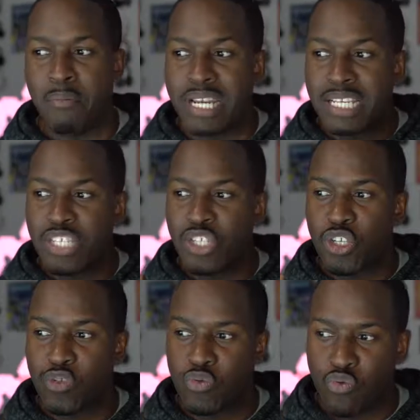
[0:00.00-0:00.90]
But this is
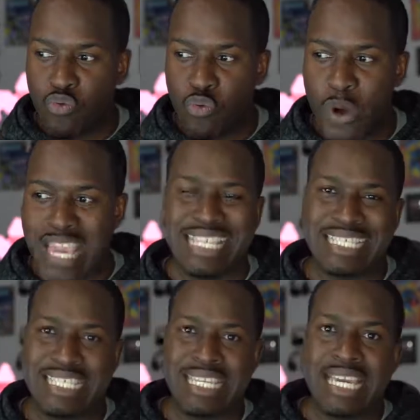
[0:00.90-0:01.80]

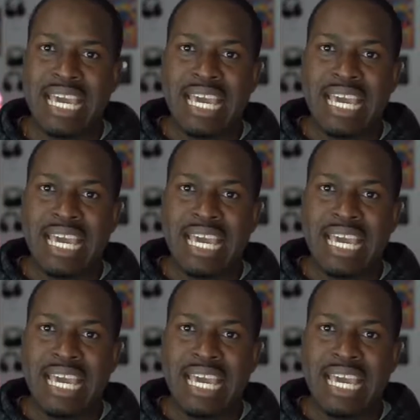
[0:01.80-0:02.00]
crazy.